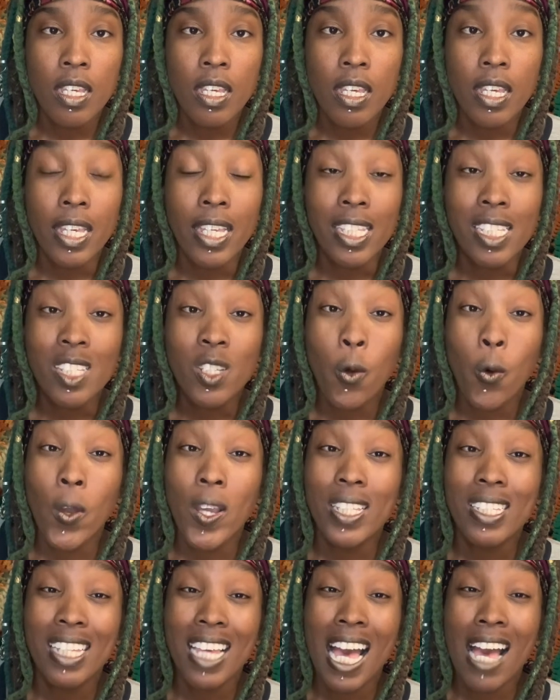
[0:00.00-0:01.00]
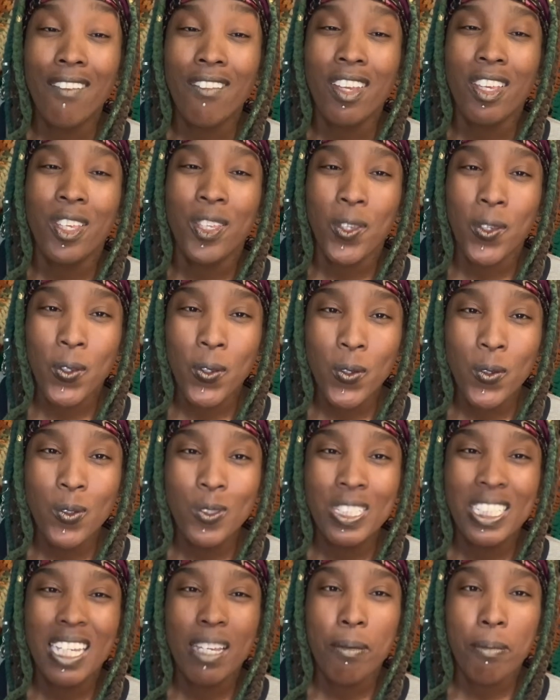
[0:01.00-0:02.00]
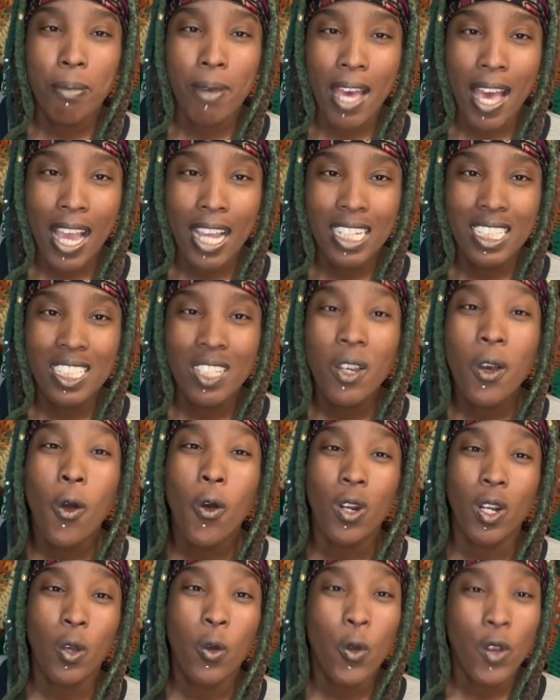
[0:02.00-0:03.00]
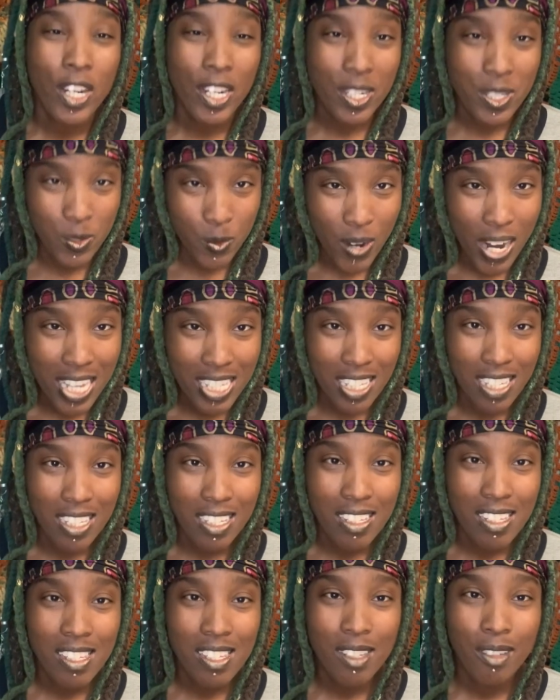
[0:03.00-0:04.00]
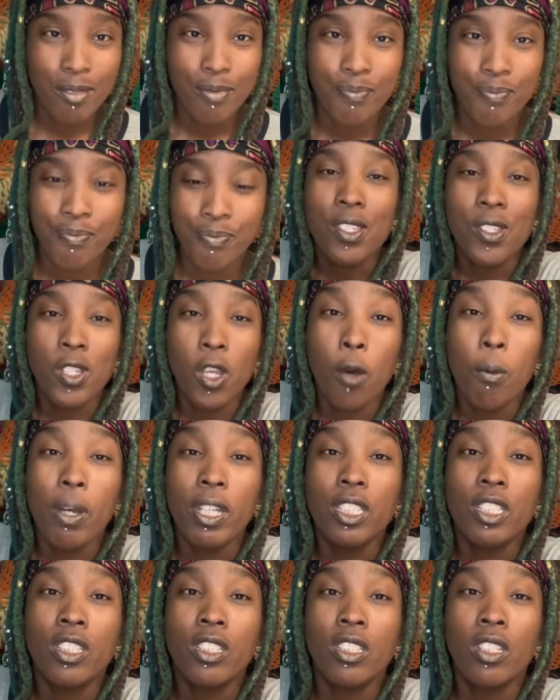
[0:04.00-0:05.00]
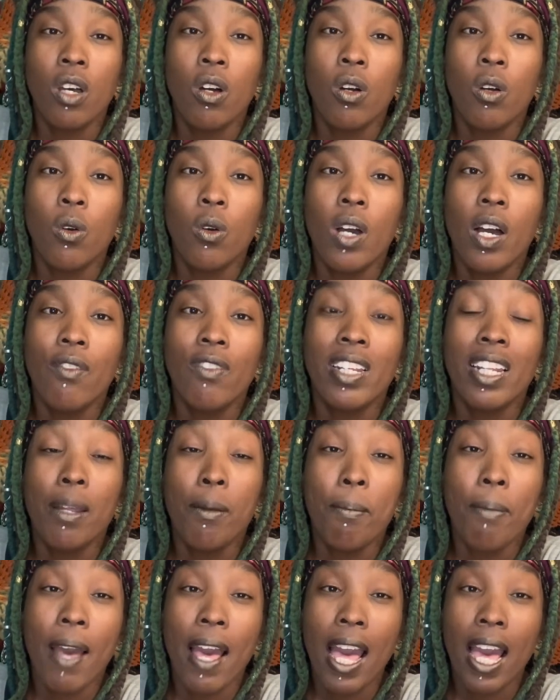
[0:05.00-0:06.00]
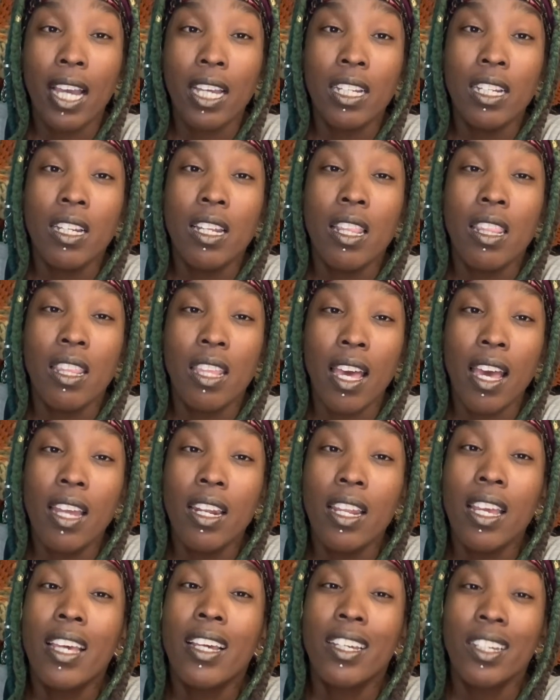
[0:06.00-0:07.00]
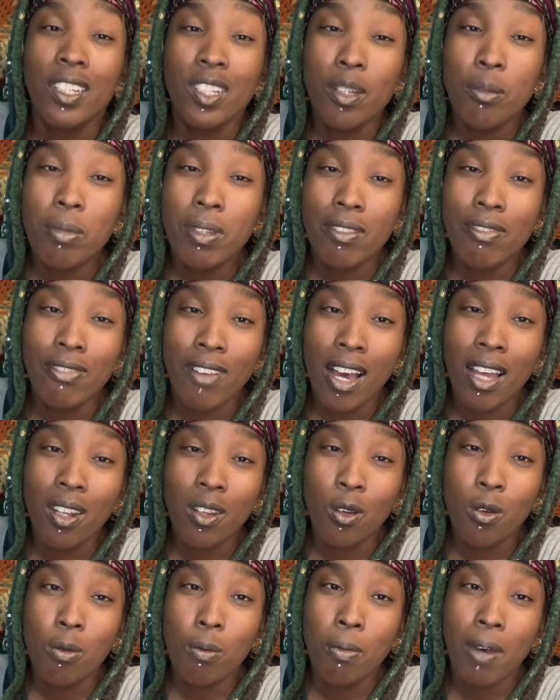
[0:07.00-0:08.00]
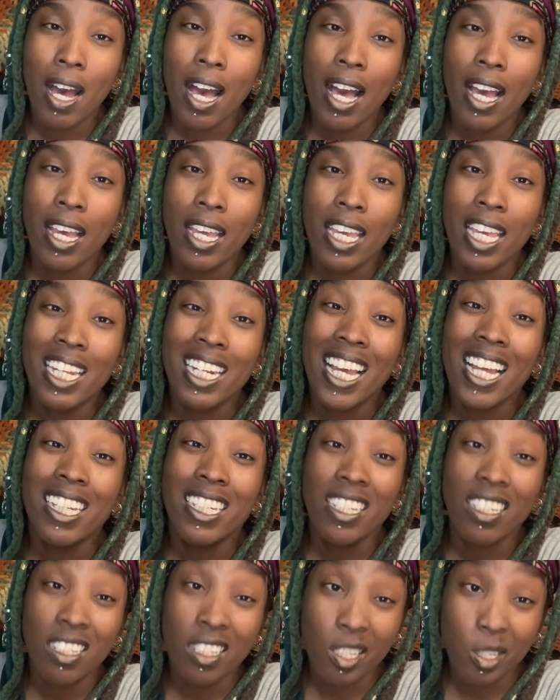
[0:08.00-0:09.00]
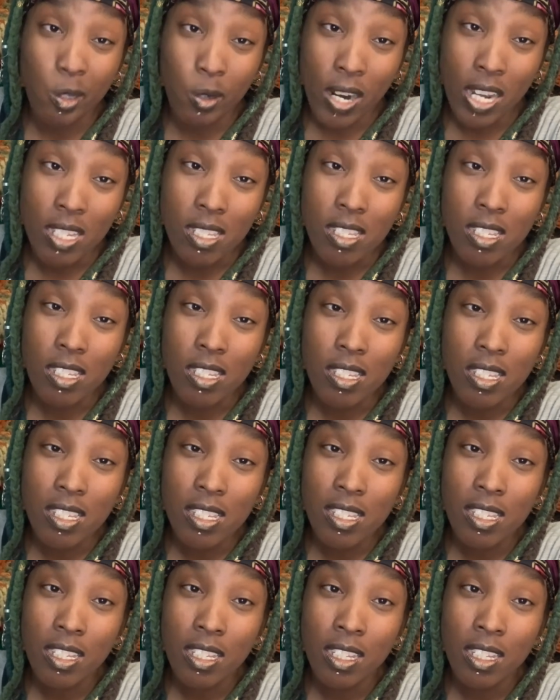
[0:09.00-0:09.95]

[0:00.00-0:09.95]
it's going to have a huge impact on Aquarius risings. So much so of an impact that it could be followed by an identity crisis.